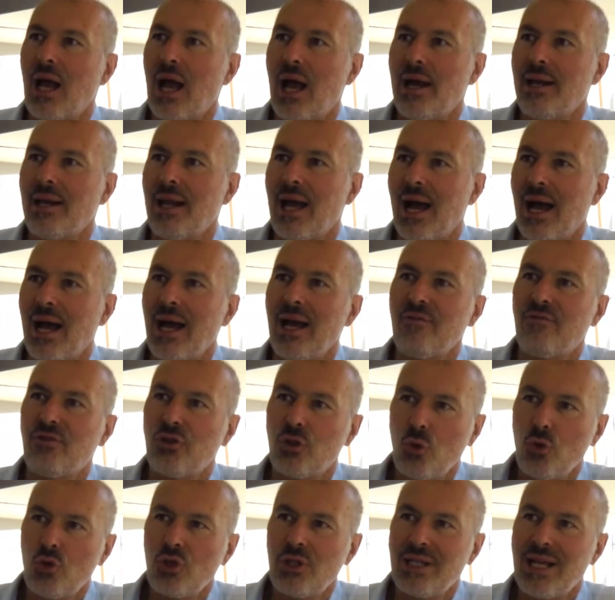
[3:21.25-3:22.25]
and I have
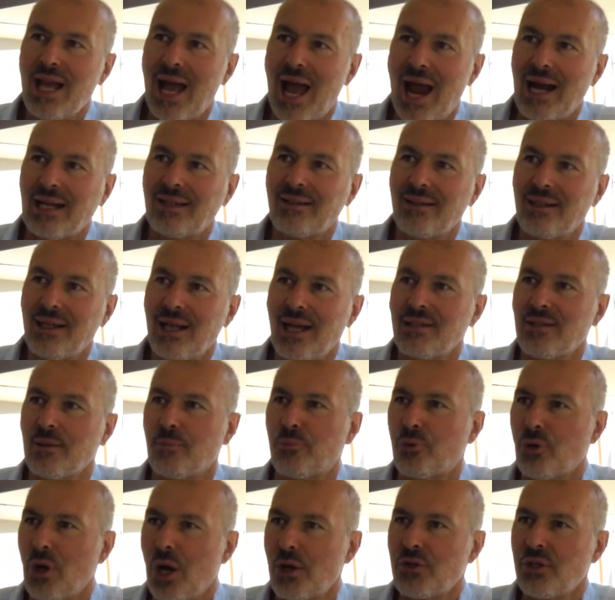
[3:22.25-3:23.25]
usually acted as a
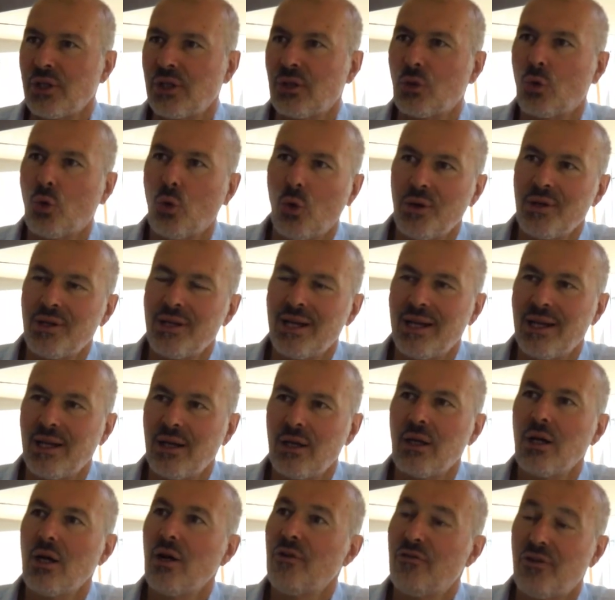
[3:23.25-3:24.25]
project coordinator
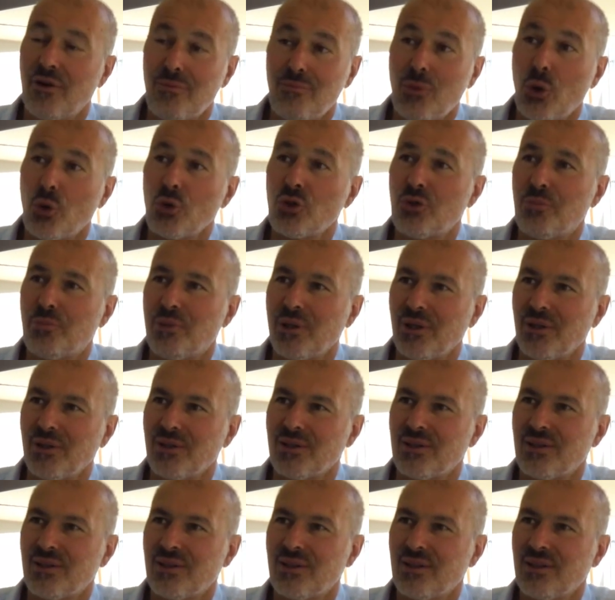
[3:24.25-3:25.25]
for most
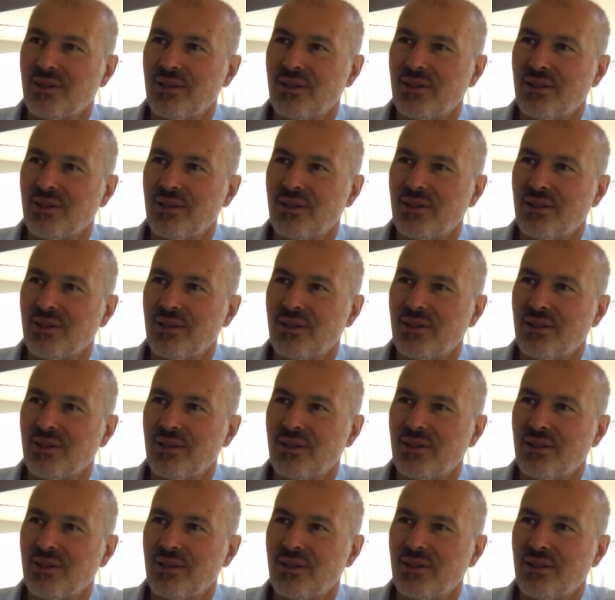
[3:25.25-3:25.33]
builds.